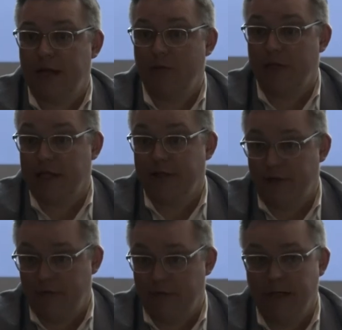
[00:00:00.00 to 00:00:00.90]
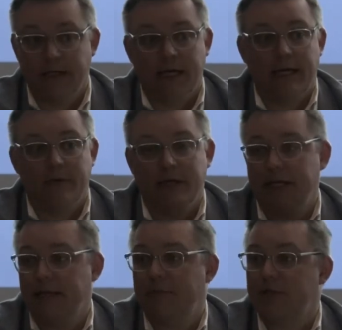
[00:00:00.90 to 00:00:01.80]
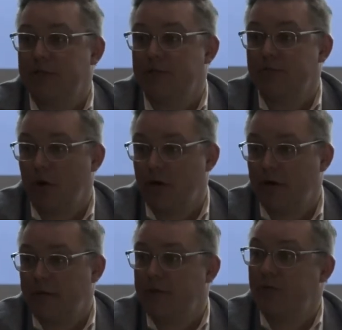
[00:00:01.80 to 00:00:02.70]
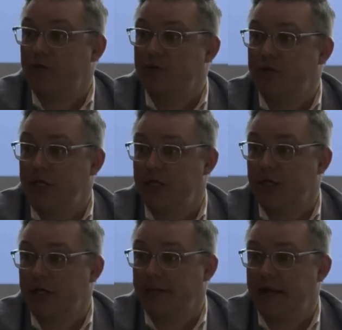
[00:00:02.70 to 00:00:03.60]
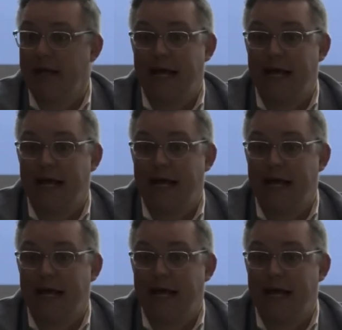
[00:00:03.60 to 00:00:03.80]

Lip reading: what they don't. And we need to get much smarter and much more strategic about